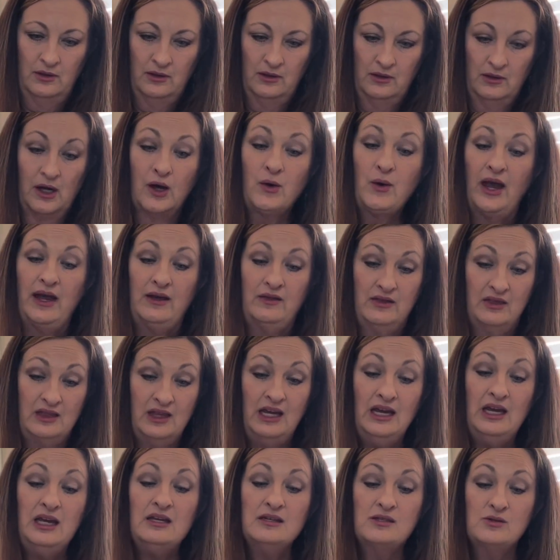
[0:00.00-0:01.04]
Okay,
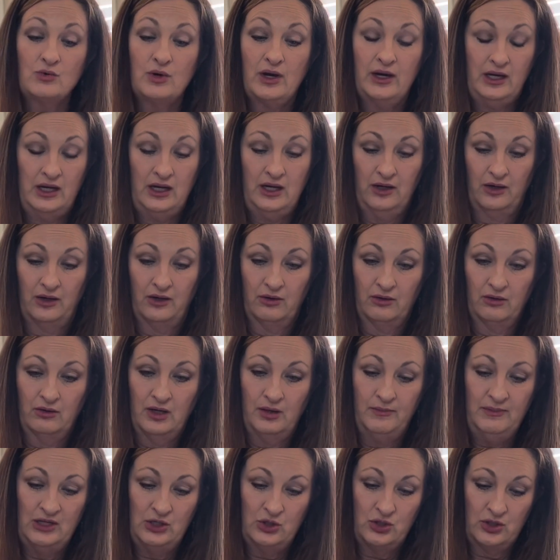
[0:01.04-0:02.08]
these right here, let
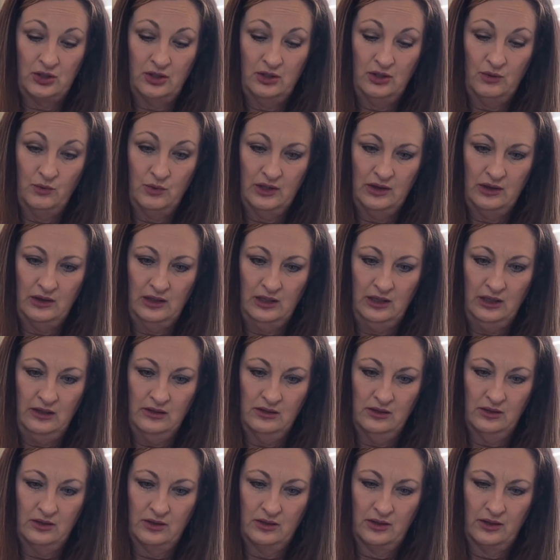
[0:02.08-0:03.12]
me show you what these
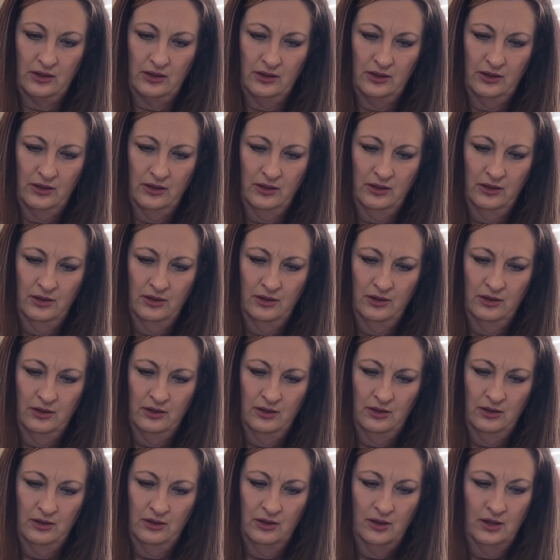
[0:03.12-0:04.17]
are.
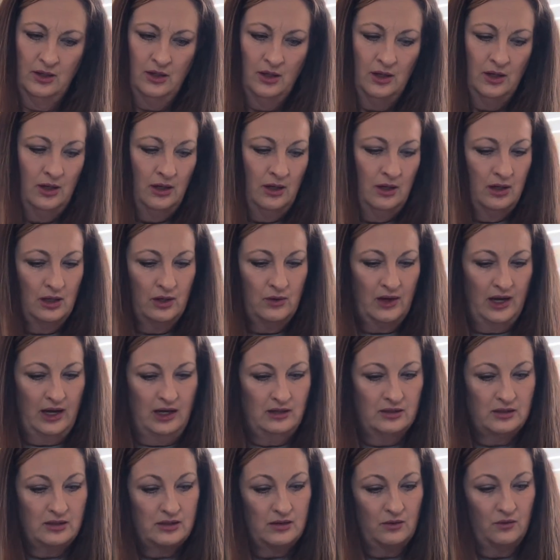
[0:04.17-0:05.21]
Okay,
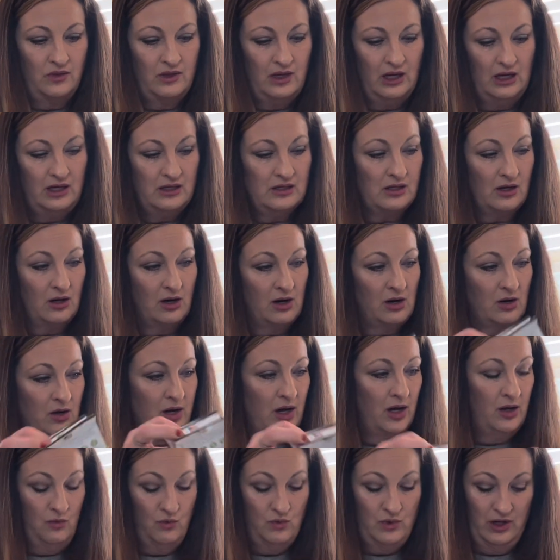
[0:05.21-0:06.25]
so these all
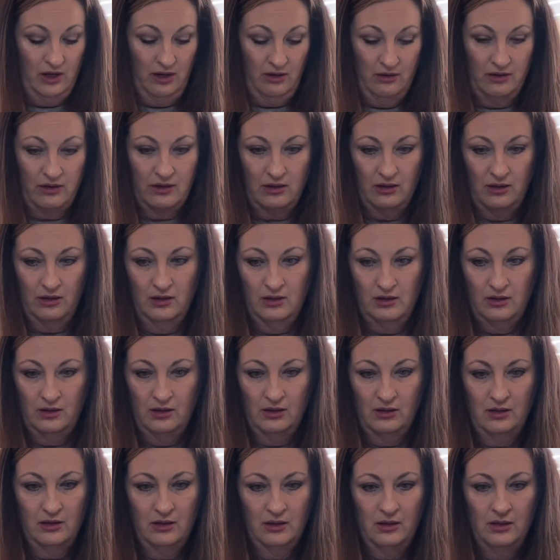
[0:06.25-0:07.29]
go with
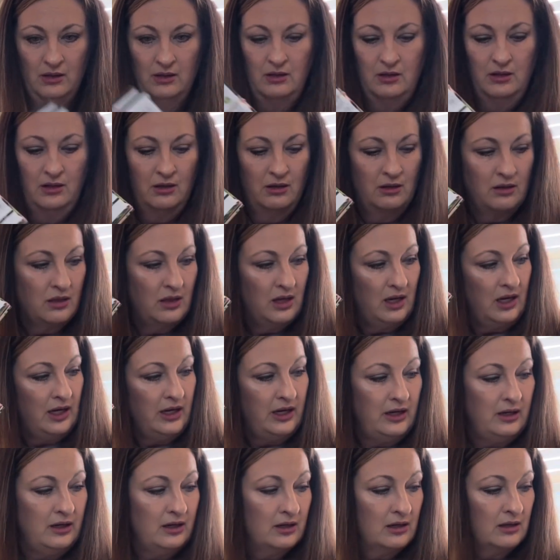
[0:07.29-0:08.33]

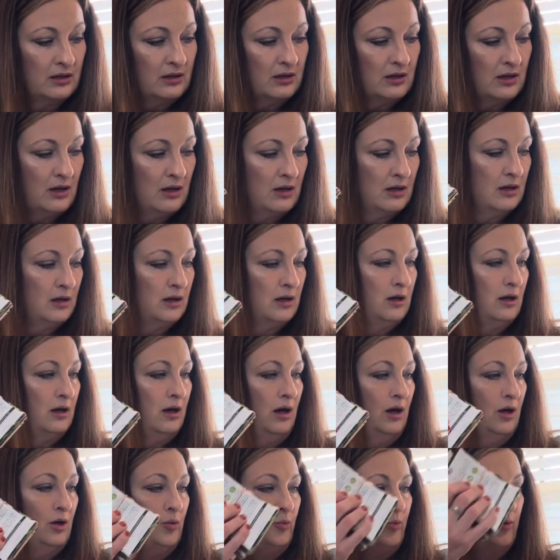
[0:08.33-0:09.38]
the
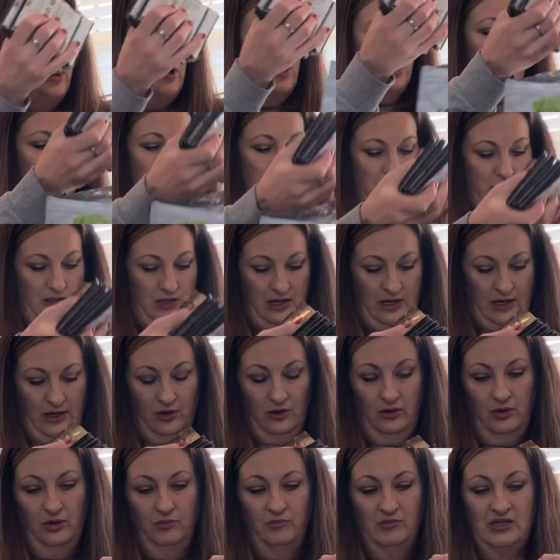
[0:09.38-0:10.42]
Home Garden
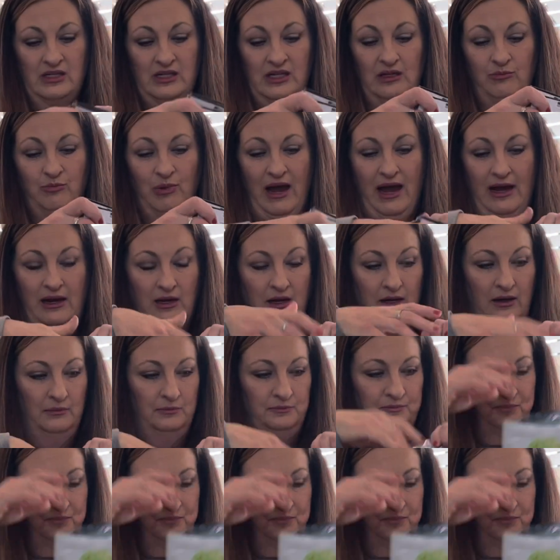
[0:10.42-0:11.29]
heirloom seed packet.